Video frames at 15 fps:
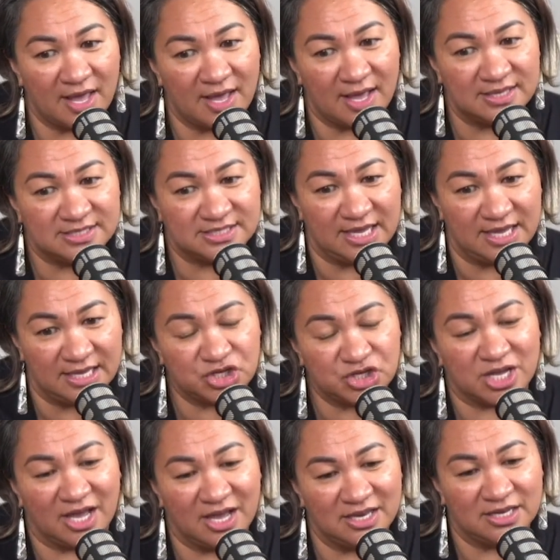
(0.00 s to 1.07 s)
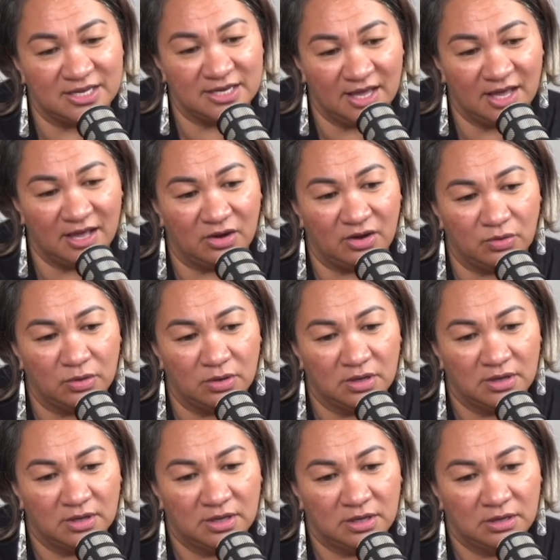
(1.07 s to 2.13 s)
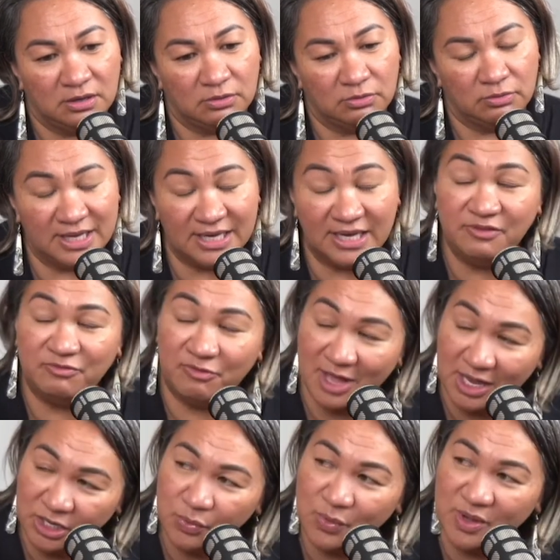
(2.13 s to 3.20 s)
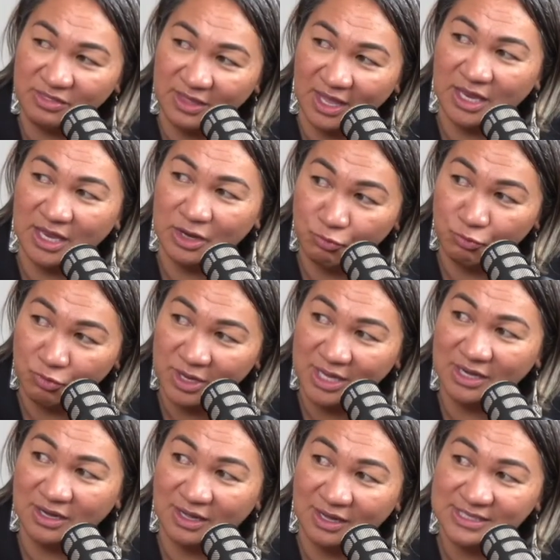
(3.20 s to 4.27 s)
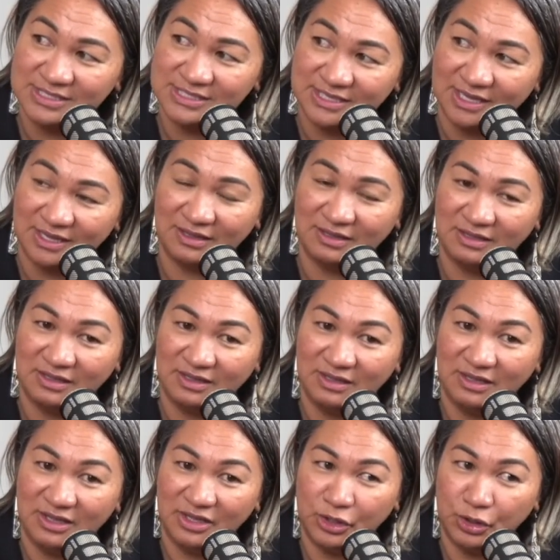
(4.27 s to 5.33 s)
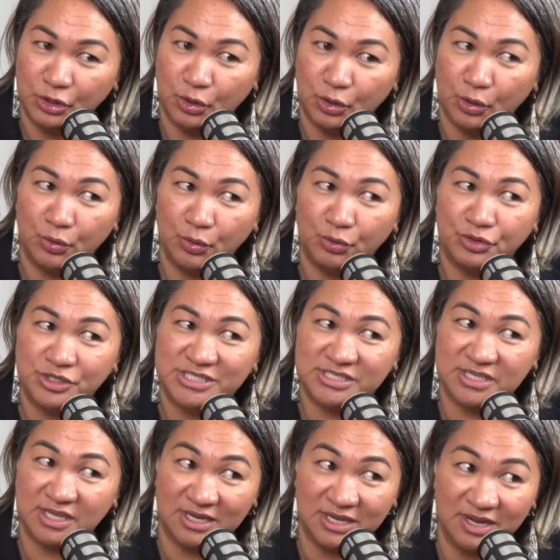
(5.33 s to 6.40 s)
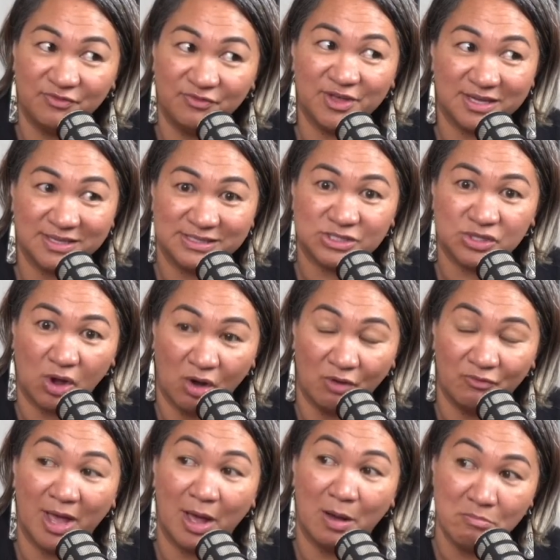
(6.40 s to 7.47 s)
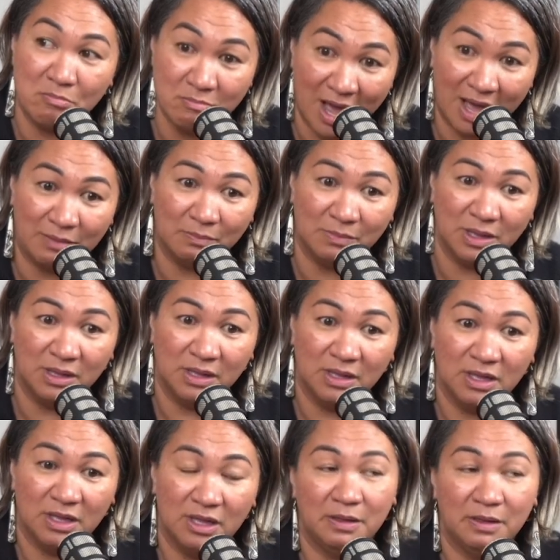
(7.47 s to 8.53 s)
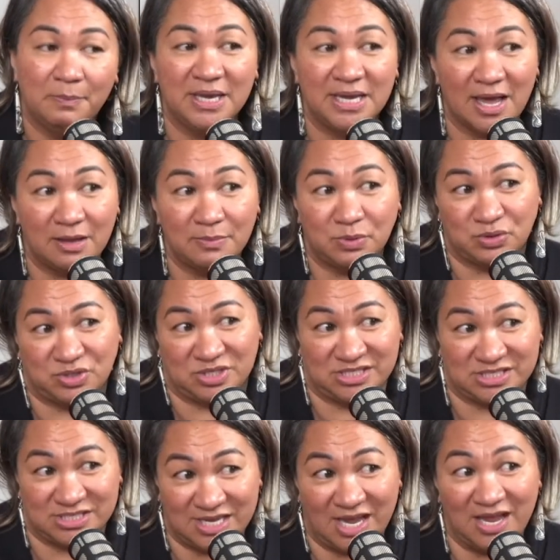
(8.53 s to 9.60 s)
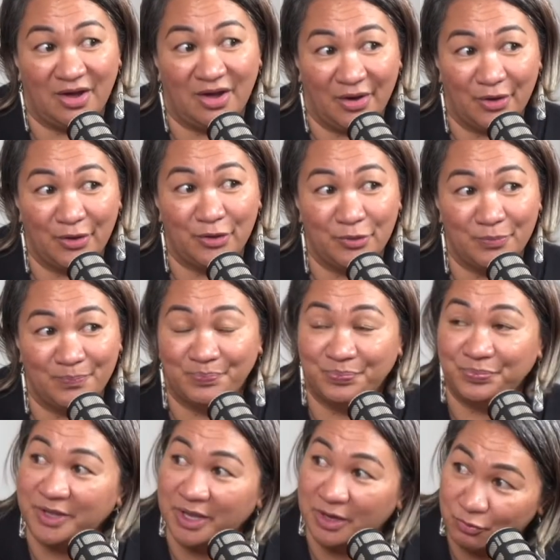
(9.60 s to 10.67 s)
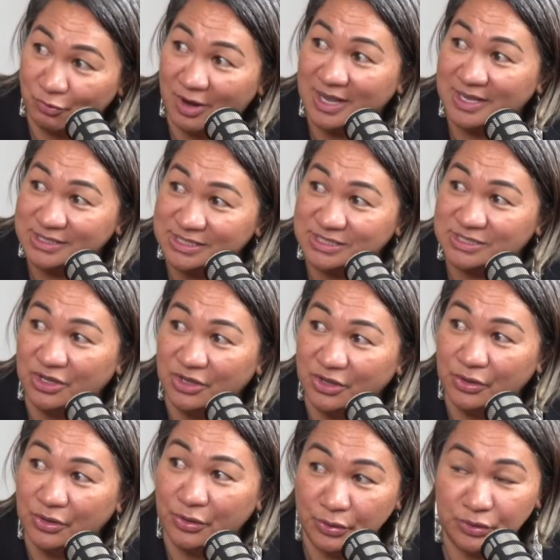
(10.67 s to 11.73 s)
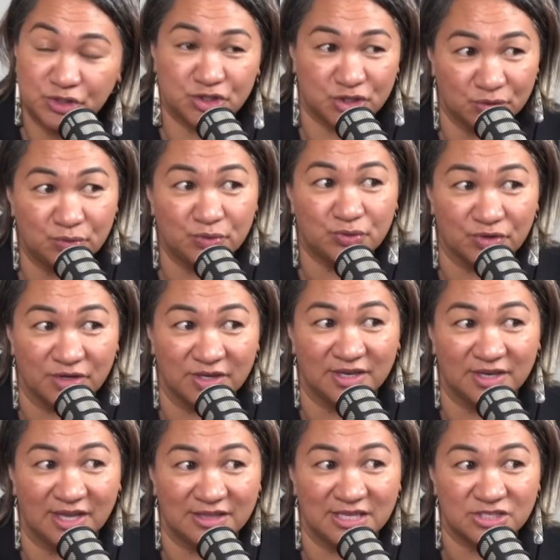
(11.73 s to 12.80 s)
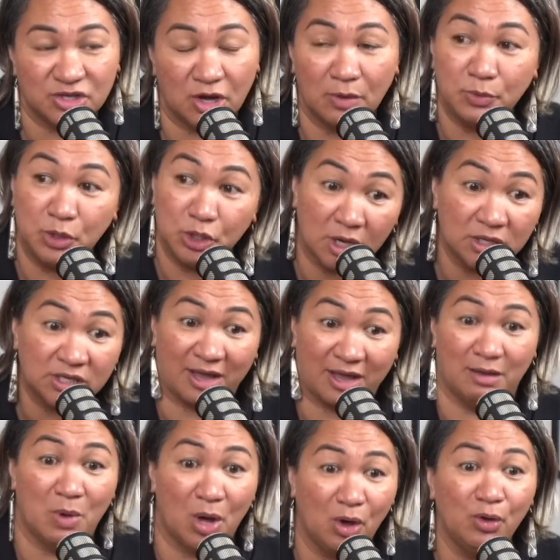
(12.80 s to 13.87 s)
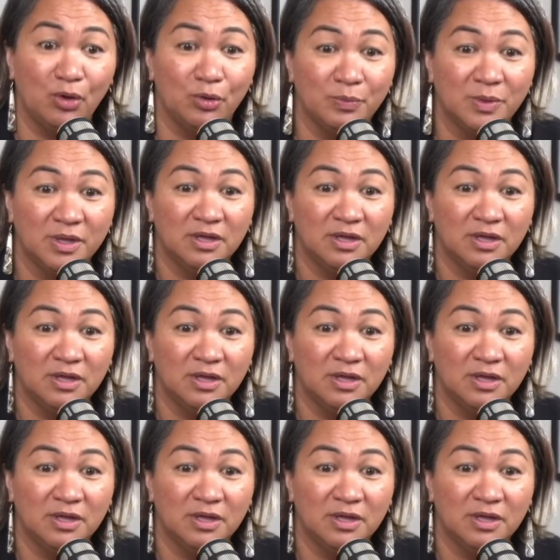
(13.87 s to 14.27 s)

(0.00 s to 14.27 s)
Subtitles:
as an educator now, really valuing that and realizing, the significance of our mum being able to stay home and raise her children. At that time, I'd come home,